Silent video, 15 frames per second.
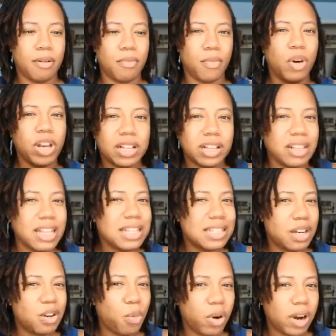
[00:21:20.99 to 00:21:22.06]
when clearly it
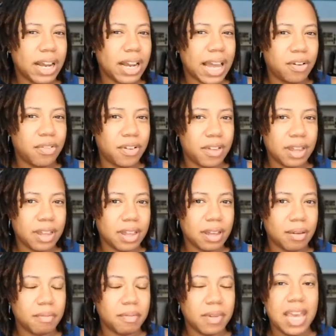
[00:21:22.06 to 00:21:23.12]
didn't work out for
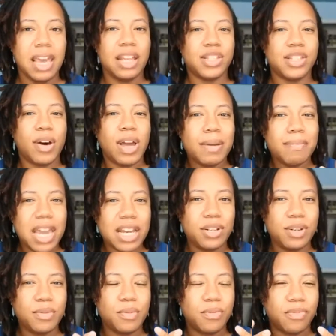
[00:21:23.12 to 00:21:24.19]
them. And so it makes
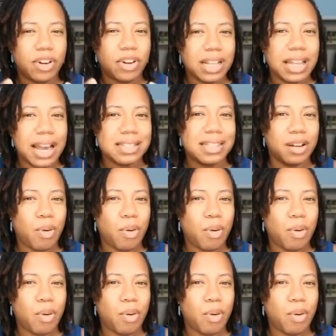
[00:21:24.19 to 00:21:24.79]
you realize the